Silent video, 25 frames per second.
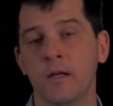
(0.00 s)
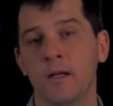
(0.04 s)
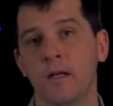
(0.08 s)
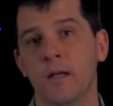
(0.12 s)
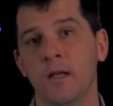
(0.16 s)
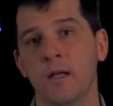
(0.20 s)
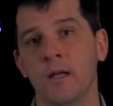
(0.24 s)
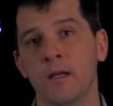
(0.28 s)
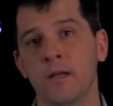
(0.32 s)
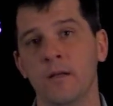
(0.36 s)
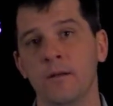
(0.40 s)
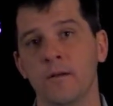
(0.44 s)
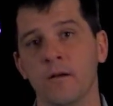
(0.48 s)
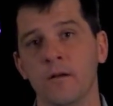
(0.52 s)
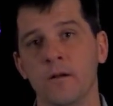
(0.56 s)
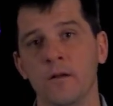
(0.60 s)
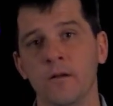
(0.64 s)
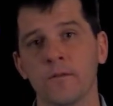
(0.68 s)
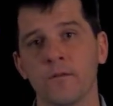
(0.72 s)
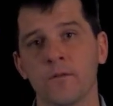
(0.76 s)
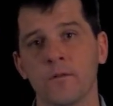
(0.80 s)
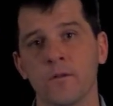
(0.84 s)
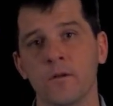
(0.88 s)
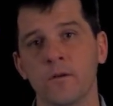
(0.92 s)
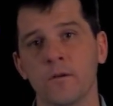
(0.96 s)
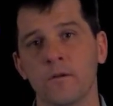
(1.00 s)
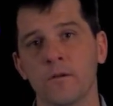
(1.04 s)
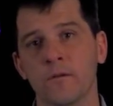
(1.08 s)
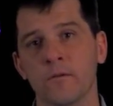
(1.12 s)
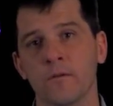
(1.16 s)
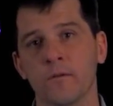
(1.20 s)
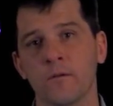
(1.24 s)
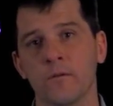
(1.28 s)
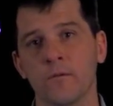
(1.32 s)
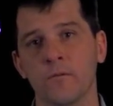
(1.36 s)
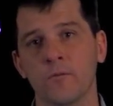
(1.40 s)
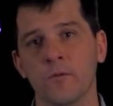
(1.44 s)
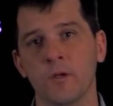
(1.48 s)
and also
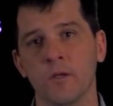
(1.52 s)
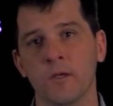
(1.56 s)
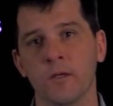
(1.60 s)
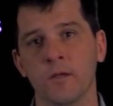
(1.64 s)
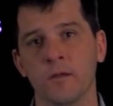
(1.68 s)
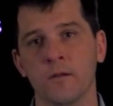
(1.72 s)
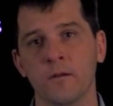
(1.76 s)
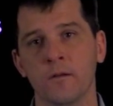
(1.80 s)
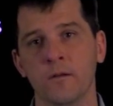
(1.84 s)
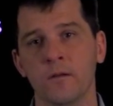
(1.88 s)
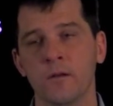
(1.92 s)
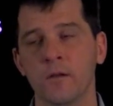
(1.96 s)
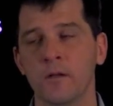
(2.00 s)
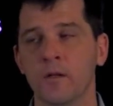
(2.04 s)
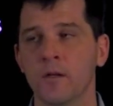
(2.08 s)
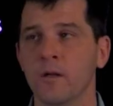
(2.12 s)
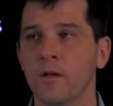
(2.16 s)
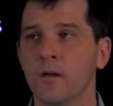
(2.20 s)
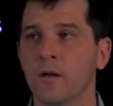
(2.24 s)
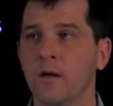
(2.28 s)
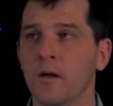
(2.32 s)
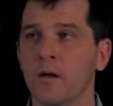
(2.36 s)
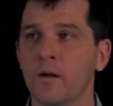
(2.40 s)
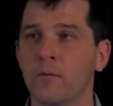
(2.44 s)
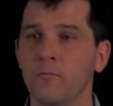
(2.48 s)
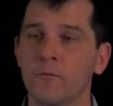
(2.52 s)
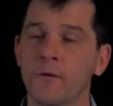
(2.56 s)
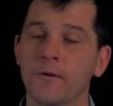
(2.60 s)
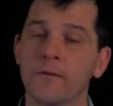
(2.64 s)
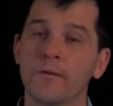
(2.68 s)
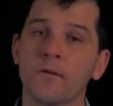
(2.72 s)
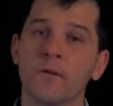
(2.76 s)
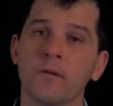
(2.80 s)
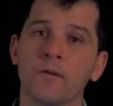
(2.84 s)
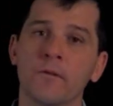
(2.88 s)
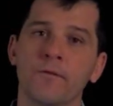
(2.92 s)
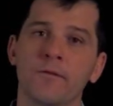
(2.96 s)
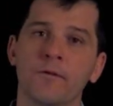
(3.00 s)
we can look
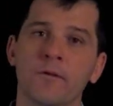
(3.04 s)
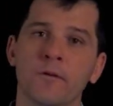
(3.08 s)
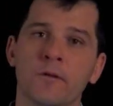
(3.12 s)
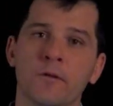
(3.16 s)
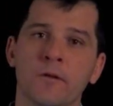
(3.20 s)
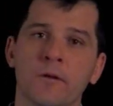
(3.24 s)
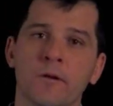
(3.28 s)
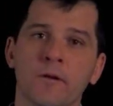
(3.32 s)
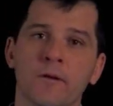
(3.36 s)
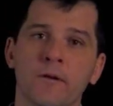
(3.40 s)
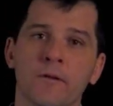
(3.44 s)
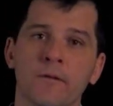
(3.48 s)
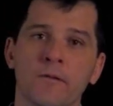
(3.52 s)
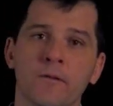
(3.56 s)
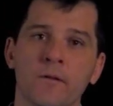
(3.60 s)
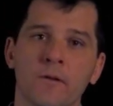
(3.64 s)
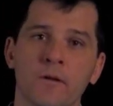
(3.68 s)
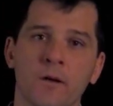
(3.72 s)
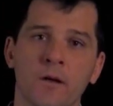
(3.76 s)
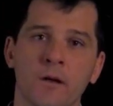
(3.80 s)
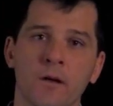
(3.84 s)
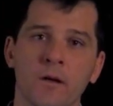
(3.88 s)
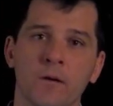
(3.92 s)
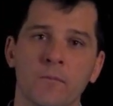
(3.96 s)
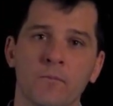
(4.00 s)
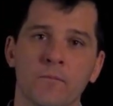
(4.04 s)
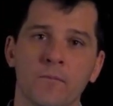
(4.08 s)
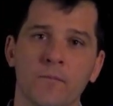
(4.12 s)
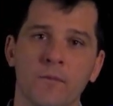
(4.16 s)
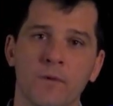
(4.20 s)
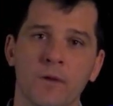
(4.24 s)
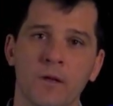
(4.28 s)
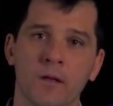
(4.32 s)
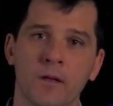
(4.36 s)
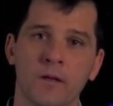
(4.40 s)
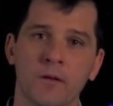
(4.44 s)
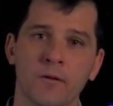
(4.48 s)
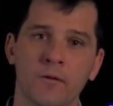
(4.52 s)
to the future
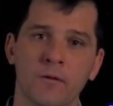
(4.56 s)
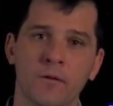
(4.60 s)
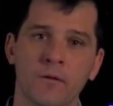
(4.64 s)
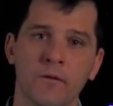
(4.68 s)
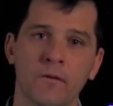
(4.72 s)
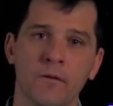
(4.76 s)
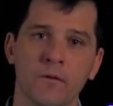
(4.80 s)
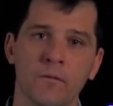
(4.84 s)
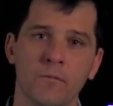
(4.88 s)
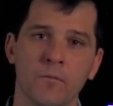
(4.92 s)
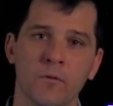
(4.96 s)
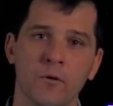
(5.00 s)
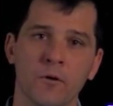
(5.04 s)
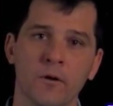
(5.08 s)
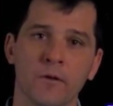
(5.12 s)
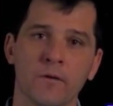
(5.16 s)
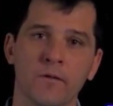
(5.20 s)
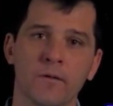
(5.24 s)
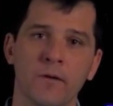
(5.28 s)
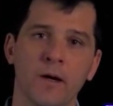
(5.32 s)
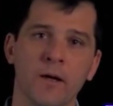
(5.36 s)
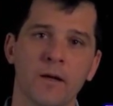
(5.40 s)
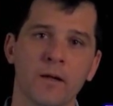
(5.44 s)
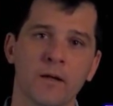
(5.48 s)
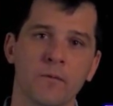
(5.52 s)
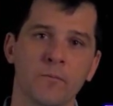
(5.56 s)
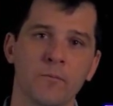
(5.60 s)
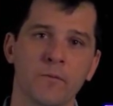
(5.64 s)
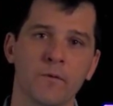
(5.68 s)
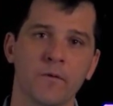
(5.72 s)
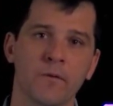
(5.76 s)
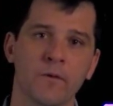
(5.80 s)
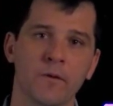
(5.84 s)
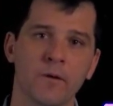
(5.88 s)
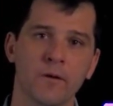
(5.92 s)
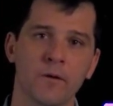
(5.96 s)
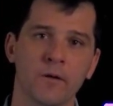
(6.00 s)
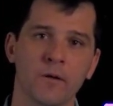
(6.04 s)
and use more exotic
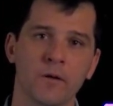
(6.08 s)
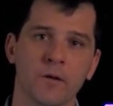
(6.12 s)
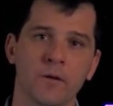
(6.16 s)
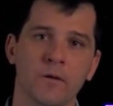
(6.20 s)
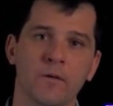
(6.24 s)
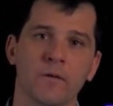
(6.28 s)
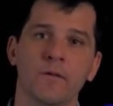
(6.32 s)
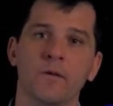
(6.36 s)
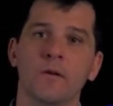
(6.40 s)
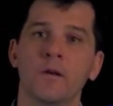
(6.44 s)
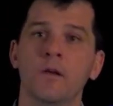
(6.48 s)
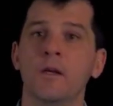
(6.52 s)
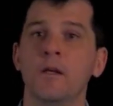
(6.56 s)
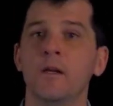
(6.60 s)
materials